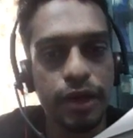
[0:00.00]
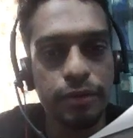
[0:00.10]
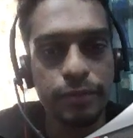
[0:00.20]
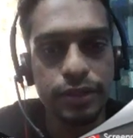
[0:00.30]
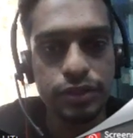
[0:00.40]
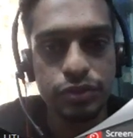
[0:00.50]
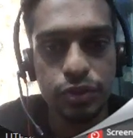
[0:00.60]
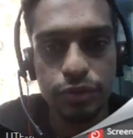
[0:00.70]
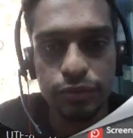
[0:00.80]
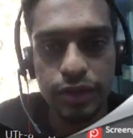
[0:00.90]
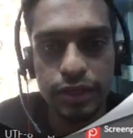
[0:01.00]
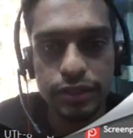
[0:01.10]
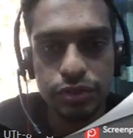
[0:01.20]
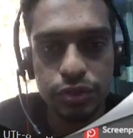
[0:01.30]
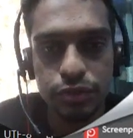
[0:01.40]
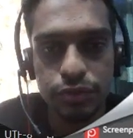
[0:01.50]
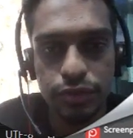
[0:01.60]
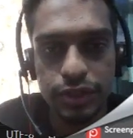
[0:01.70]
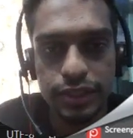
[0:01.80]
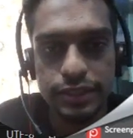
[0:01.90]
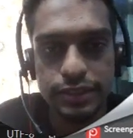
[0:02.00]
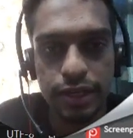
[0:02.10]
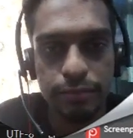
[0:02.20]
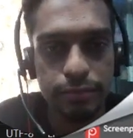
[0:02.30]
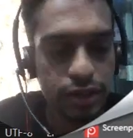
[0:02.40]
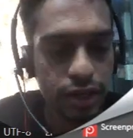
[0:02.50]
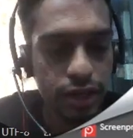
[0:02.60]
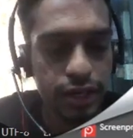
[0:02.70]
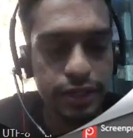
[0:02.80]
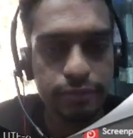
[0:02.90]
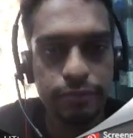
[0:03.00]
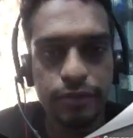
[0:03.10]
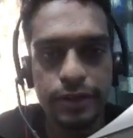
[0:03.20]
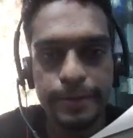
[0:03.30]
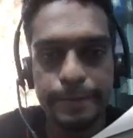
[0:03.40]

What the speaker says: parameter. So if I show you for an example item 1,